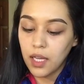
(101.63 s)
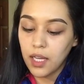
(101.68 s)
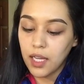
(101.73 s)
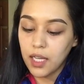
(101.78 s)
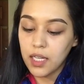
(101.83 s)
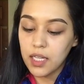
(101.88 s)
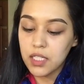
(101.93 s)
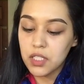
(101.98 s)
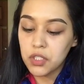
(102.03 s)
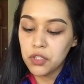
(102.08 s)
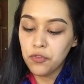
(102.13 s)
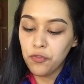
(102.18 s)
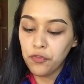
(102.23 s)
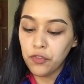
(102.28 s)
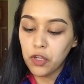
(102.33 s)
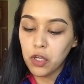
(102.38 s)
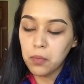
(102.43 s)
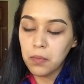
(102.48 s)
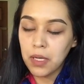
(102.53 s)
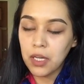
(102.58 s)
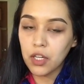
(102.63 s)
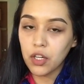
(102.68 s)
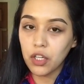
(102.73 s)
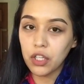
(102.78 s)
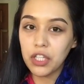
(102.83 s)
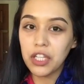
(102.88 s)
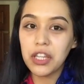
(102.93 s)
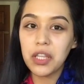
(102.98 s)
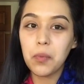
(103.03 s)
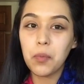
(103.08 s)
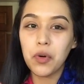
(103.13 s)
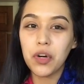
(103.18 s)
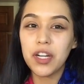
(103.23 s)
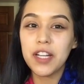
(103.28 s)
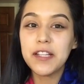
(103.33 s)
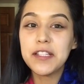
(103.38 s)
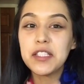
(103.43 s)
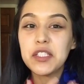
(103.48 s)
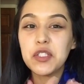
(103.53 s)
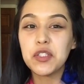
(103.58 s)
And I do film like early in the
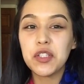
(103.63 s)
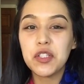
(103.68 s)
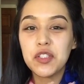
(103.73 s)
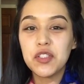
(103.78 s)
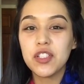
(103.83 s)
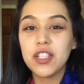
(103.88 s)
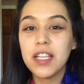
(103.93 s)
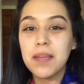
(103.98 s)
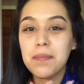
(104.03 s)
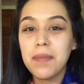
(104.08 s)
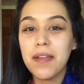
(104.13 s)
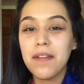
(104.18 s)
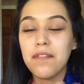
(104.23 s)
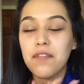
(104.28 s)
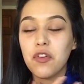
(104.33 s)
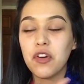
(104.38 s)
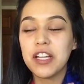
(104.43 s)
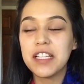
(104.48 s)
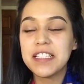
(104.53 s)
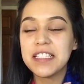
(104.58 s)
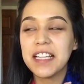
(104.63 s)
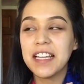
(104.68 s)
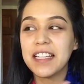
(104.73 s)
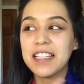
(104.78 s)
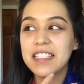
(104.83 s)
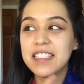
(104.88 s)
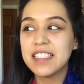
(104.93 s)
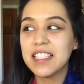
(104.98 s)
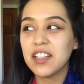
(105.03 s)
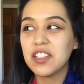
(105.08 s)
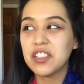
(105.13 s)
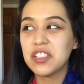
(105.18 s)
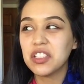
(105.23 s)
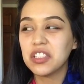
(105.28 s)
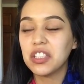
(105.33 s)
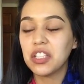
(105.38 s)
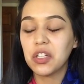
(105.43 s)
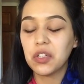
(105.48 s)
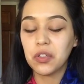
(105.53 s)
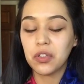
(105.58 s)
morning, so usually my voice kind of sounds a
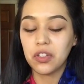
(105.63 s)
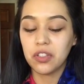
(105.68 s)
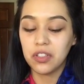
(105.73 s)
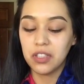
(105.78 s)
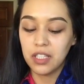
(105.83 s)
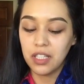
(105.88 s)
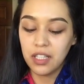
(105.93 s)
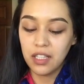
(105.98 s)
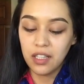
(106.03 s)
little